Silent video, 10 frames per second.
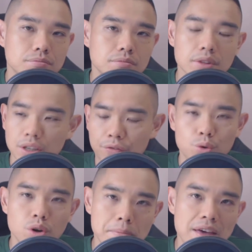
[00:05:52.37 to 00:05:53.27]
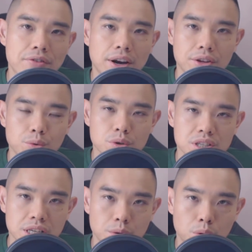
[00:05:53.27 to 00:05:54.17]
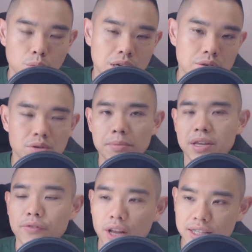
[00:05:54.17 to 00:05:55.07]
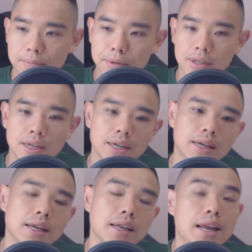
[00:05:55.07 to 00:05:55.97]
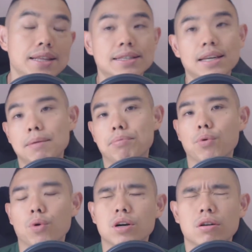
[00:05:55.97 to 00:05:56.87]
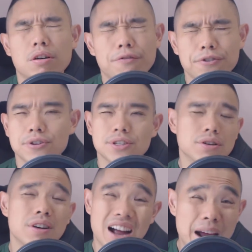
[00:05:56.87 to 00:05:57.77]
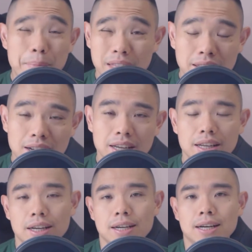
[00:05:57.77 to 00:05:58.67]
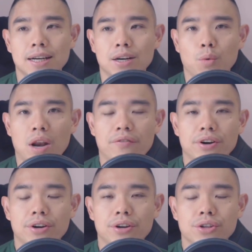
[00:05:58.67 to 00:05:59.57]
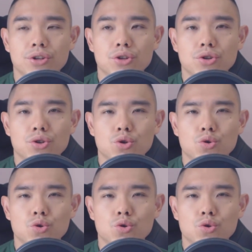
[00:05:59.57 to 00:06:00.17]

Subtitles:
If you do the math, right, you will see it will work out. So let me give you an example. Let's say a broker offers, hypothetically, whenever you